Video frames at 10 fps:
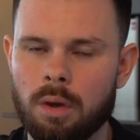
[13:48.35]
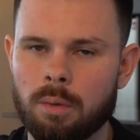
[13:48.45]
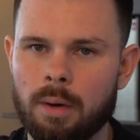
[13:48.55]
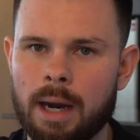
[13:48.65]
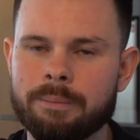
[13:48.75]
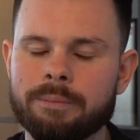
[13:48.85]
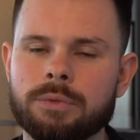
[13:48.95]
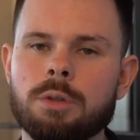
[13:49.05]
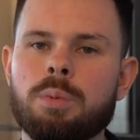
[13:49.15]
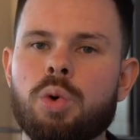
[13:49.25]
right,
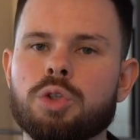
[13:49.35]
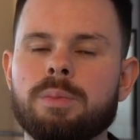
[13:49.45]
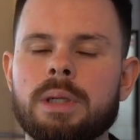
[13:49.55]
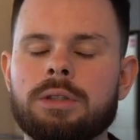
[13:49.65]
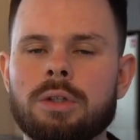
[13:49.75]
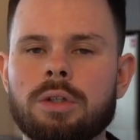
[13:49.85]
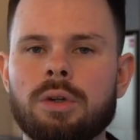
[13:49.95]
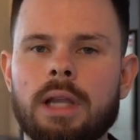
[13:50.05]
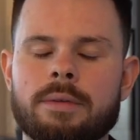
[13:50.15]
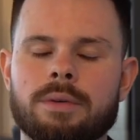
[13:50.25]
to push me to new
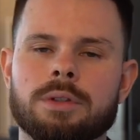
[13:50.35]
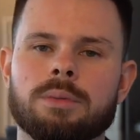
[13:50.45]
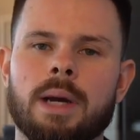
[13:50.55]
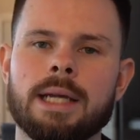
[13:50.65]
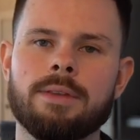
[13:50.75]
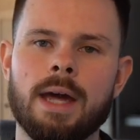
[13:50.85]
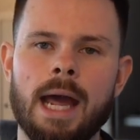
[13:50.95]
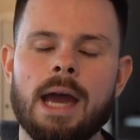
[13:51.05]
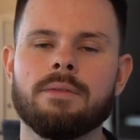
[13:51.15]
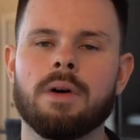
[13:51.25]
levels, right, that
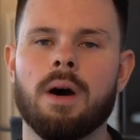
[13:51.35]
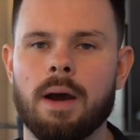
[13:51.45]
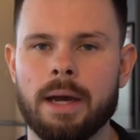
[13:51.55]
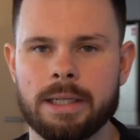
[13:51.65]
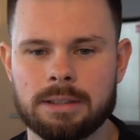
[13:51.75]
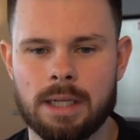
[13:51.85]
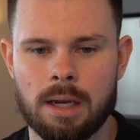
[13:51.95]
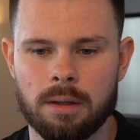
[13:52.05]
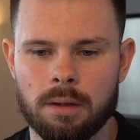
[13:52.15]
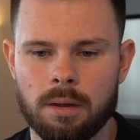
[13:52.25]
have a higher
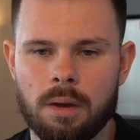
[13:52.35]
standard,